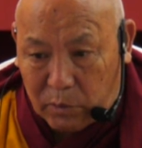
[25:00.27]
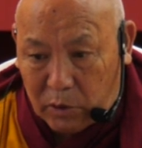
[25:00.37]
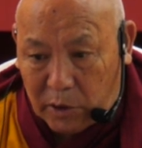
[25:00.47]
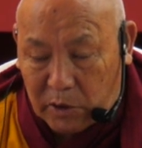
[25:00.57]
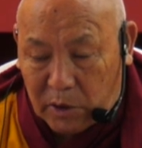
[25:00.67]
for
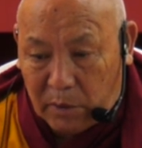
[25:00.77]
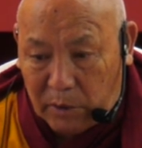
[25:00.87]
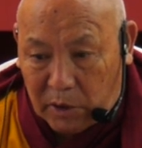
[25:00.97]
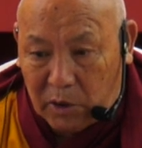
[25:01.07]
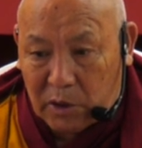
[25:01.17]
next life,
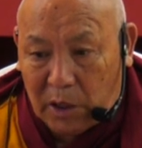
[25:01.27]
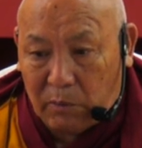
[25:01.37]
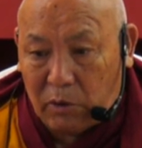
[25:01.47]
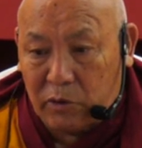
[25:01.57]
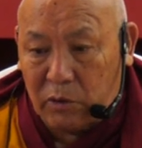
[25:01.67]
in this life
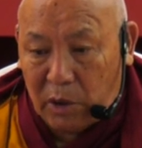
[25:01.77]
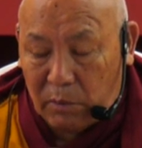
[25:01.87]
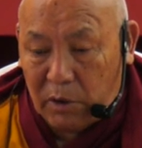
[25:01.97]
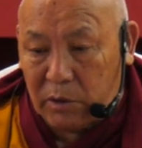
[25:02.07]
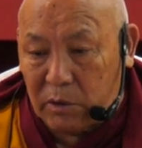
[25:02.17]
also I
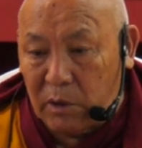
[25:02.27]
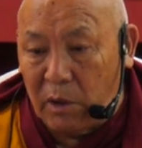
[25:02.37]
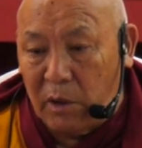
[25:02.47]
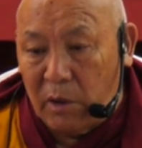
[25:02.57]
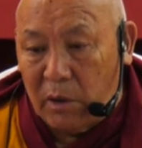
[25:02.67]
will,
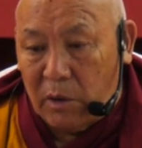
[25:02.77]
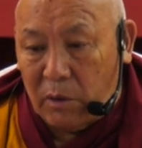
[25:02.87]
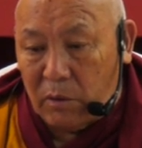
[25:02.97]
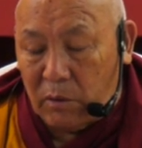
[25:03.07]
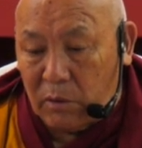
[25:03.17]

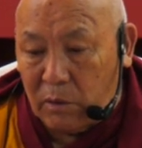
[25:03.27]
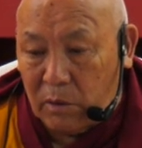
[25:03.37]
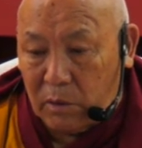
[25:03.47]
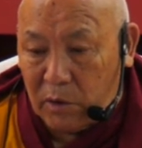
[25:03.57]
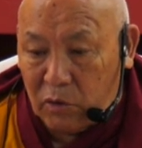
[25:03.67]
you know,
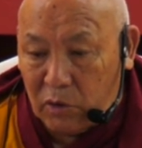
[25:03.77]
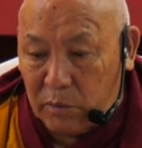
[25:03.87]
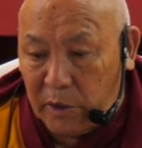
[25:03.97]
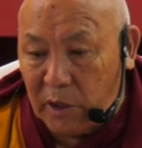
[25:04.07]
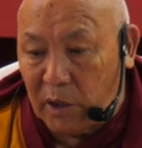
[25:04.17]
reduce
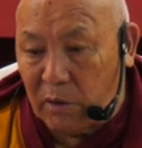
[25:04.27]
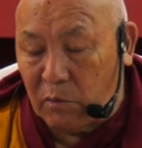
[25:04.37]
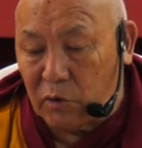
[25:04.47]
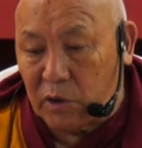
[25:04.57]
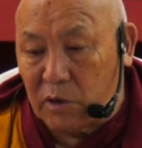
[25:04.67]
my negative
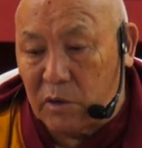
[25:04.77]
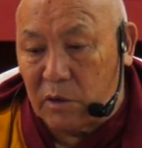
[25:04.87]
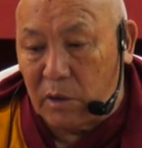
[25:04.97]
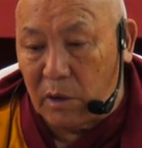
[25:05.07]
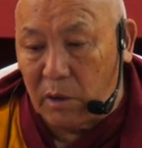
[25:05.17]

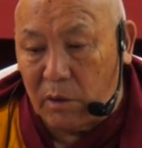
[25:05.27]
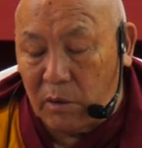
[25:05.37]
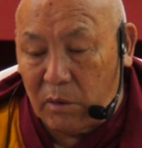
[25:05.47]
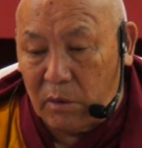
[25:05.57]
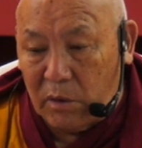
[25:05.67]
emotions, and
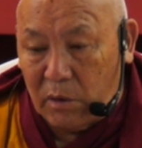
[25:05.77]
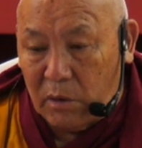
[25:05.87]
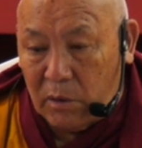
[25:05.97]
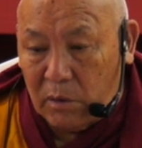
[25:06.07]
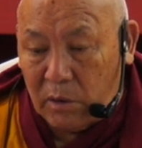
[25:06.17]

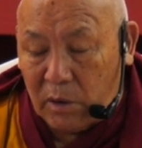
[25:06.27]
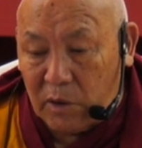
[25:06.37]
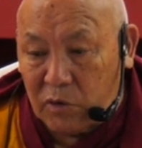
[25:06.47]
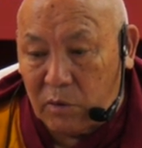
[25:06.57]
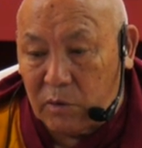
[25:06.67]
the
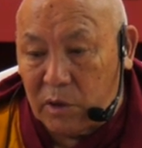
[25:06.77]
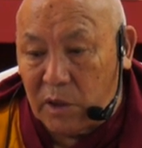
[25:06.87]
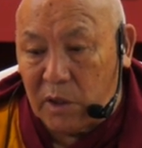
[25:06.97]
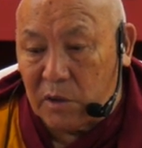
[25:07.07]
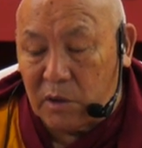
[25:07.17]
rest of the
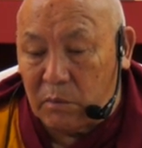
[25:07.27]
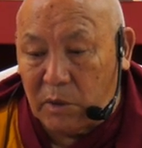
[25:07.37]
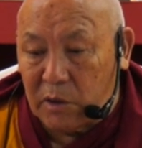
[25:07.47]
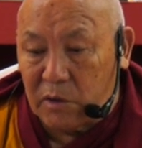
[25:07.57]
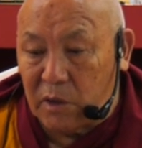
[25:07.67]
days and
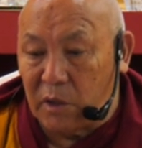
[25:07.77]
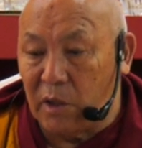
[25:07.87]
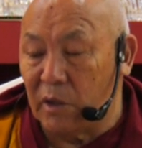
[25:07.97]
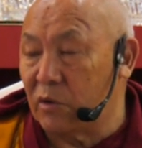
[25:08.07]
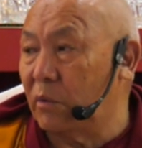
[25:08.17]
months and
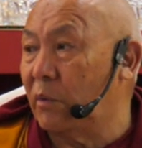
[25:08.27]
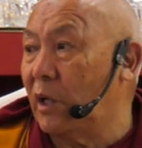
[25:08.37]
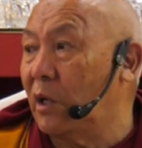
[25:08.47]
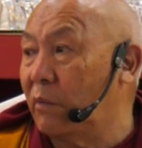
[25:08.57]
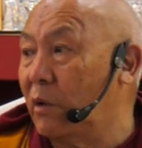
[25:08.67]
years of
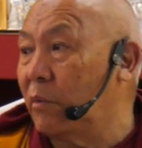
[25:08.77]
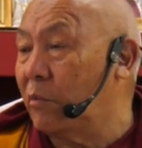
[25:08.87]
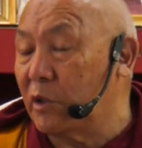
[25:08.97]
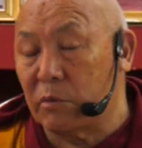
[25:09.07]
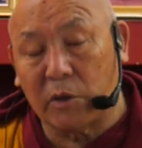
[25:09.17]
my life will be
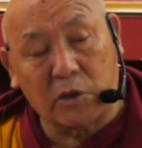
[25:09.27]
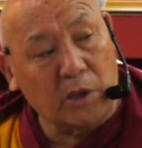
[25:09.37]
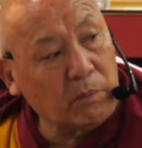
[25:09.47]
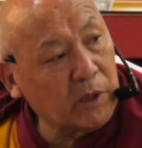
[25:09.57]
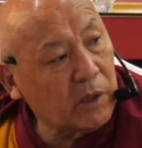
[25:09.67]
much, much
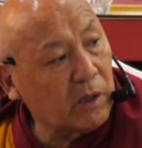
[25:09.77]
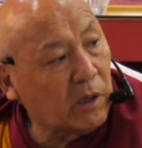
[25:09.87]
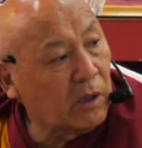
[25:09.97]
happier.